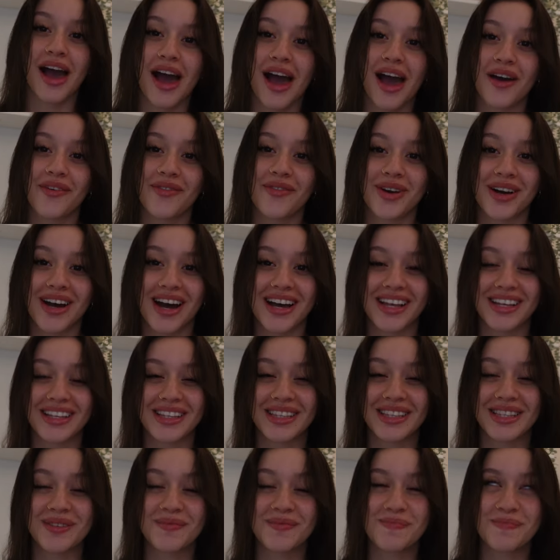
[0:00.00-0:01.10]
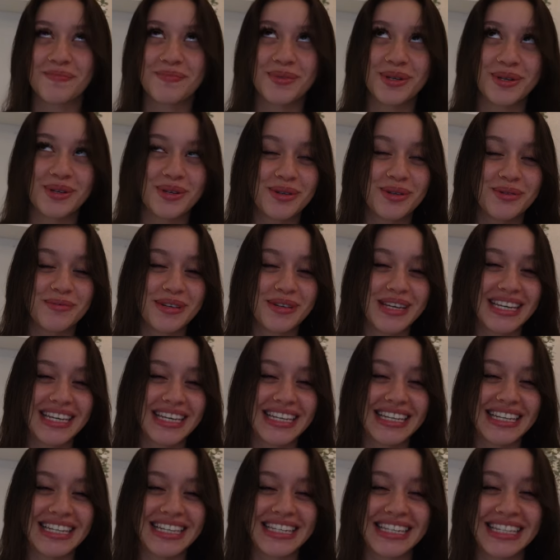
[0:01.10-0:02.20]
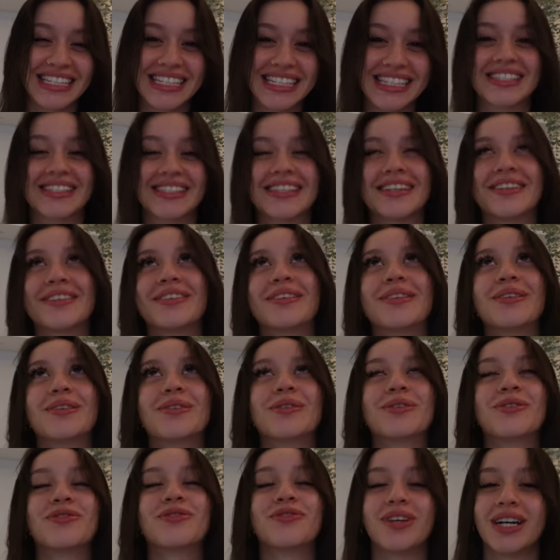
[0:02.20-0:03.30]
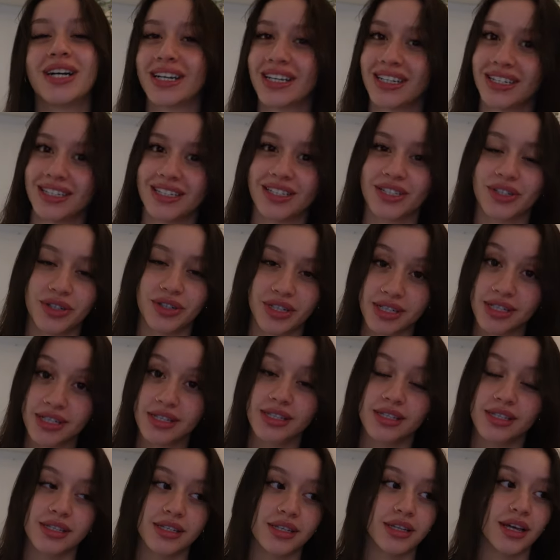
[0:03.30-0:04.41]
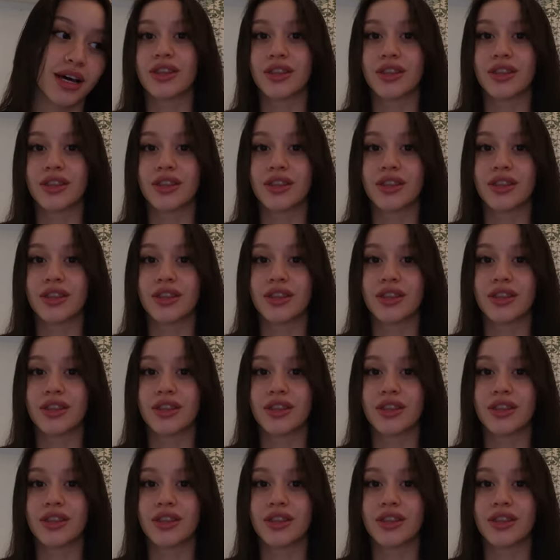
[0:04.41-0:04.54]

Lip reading: I've got the boobies. So fucking crazy.